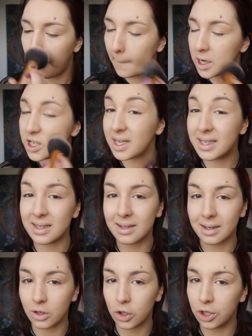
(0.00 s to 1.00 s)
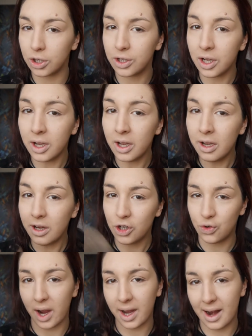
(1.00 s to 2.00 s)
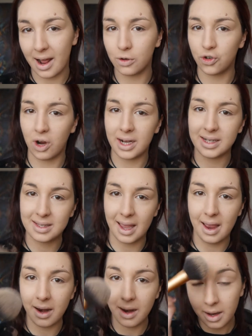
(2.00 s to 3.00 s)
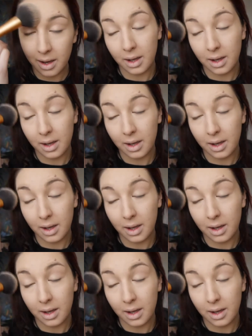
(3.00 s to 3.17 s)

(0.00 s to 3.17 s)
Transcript: which isn't good, drying out dry skin.